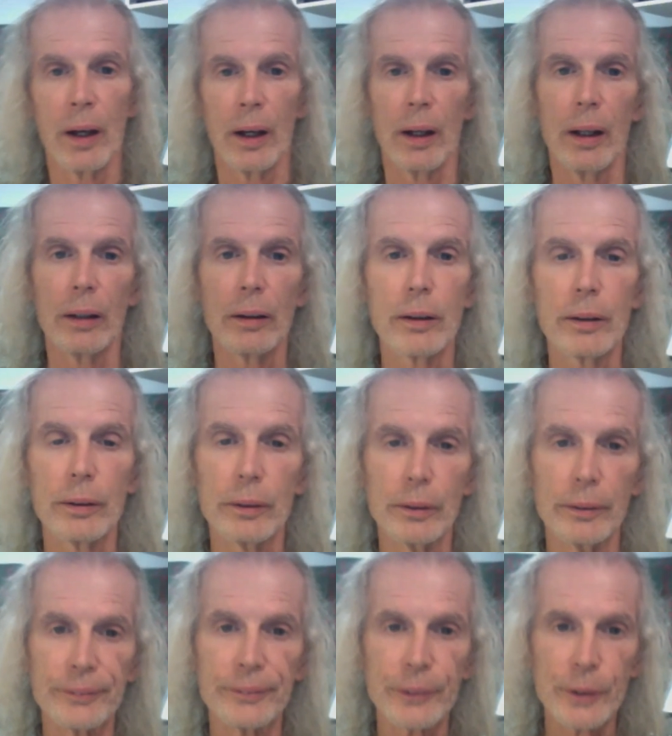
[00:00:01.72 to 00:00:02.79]
Hello,
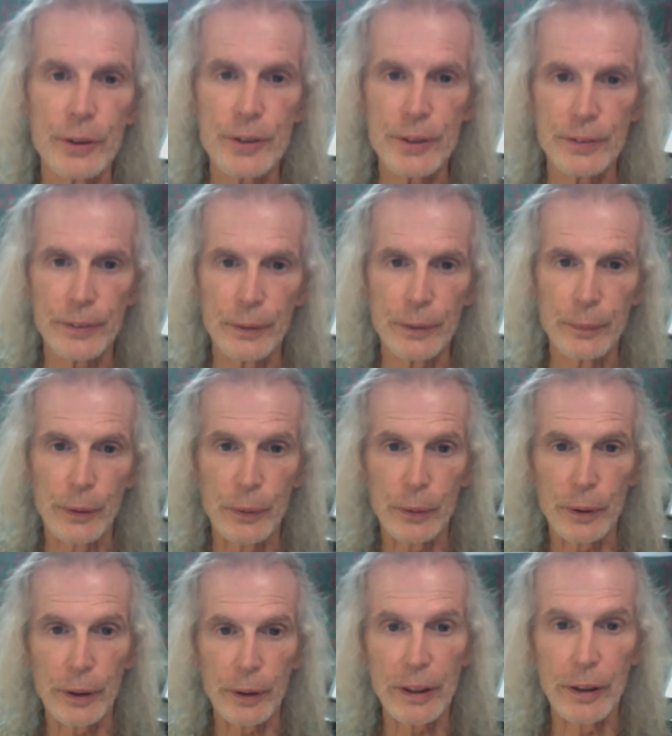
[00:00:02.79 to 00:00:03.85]
Christopher
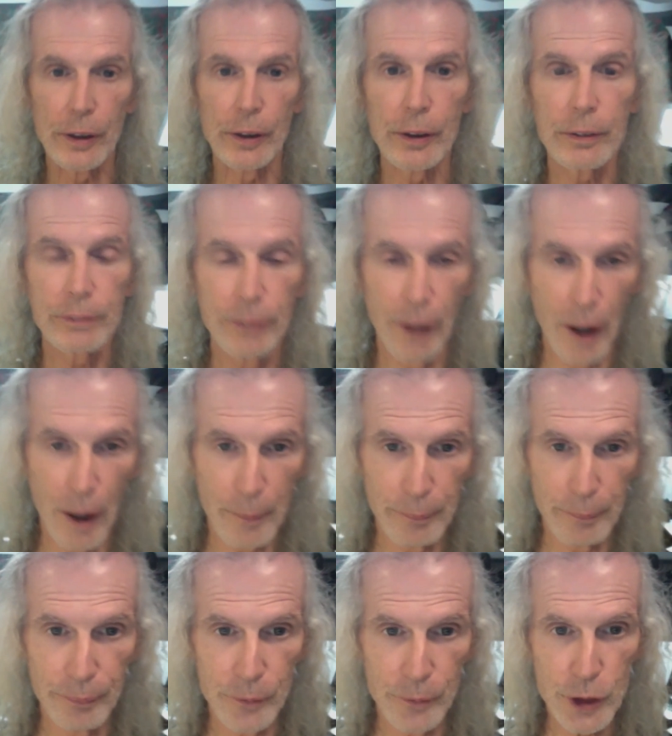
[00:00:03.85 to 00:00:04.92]
Macor here
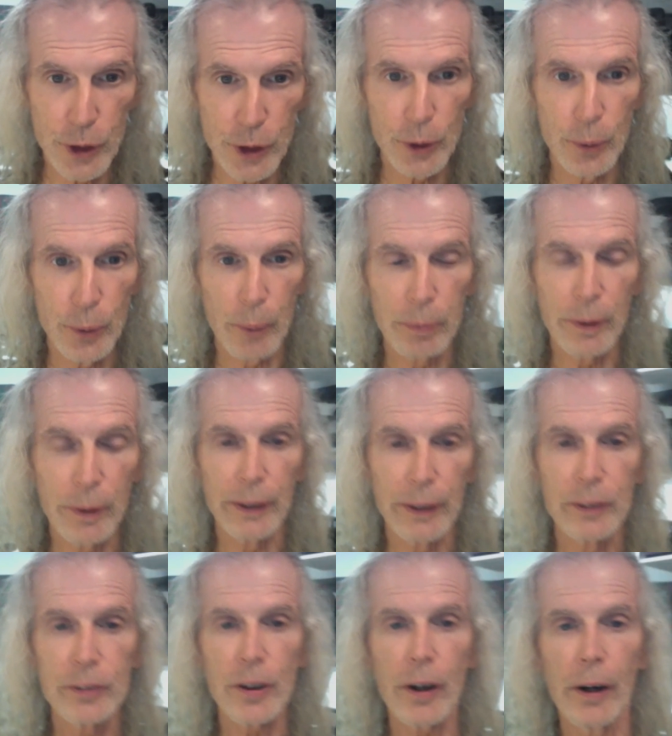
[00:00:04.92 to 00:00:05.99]
from So You Want to Play
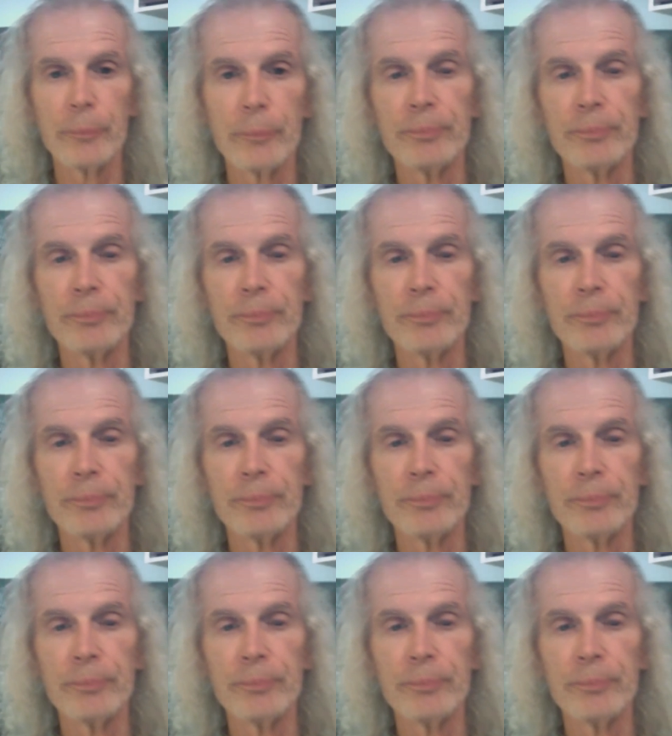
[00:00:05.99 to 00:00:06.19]
Guitar.